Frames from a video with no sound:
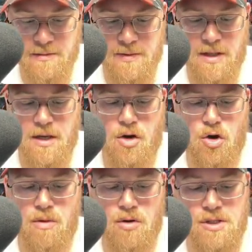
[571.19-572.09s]
we are
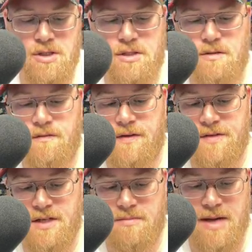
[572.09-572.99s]
almost
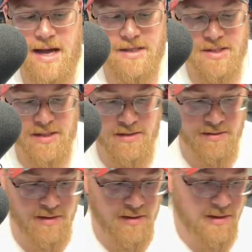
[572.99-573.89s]
fifteen packs
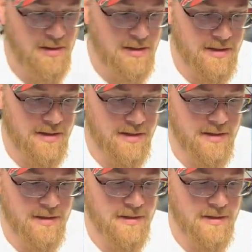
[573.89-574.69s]
in. I think,